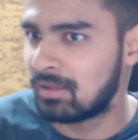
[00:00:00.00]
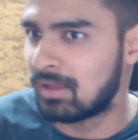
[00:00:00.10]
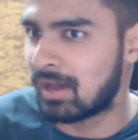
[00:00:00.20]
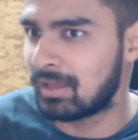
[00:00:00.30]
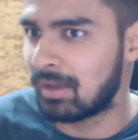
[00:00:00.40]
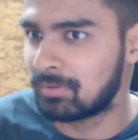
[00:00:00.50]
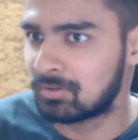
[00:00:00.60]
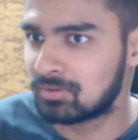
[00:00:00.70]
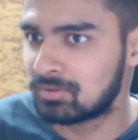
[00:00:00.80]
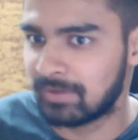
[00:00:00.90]
I am
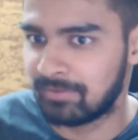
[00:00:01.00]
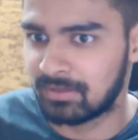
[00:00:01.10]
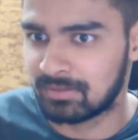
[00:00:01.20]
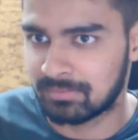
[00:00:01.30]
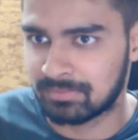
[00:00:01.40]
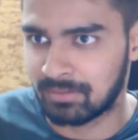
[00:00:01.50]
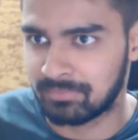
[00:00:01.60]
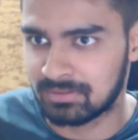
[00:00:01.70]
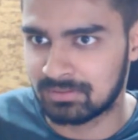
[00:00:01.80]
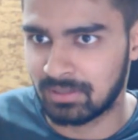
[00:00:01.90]
close to 5K
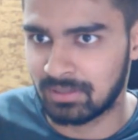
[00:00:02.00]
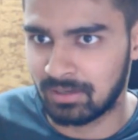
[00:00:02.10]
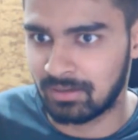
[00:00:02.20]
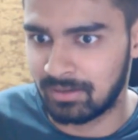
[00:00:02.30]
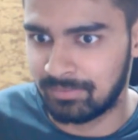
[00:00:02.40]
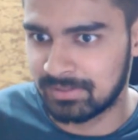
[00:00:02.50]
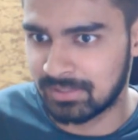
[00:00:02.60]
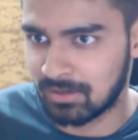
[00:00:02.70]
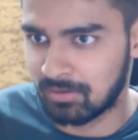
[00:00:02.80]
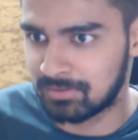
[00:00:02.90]
subscribers. Let me
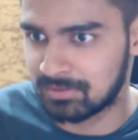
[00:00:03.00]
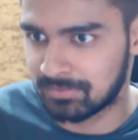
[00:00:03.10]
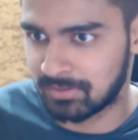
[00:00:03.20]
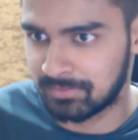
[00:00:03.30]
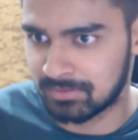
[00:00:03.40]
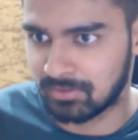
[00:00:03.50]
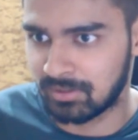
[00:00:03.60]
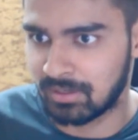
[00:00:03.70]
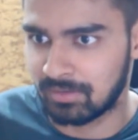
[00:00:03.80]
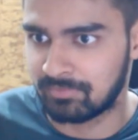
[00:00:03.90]
check how many subscribers do I
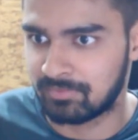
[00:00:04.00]
have.